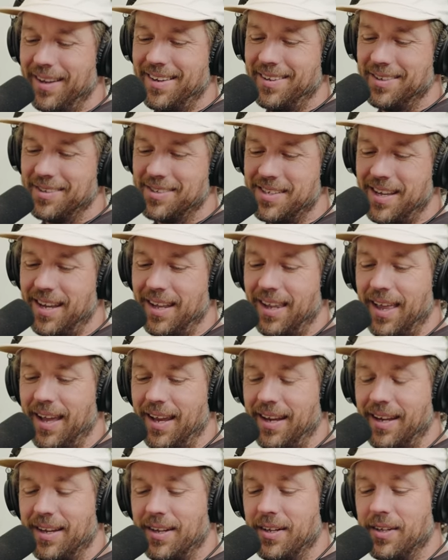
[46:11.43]
like he'll say,
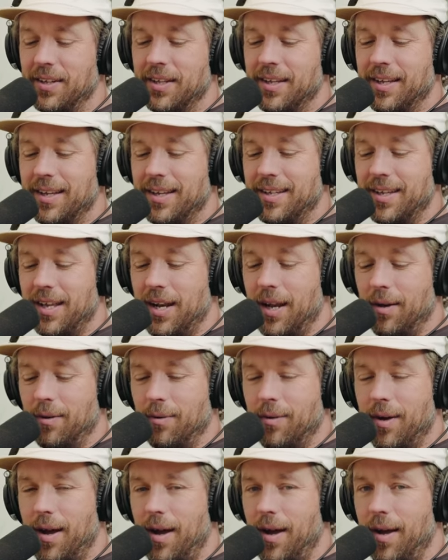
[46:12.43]
like, you
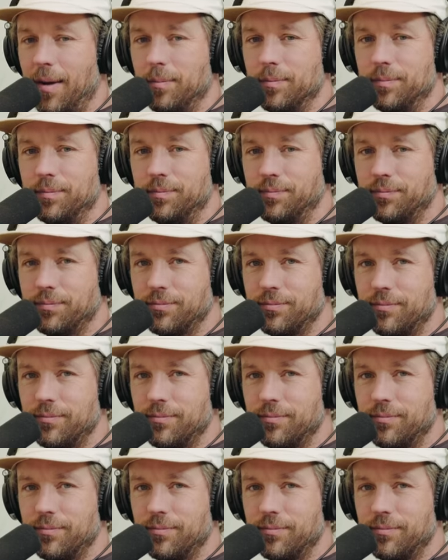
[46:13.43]
know, um,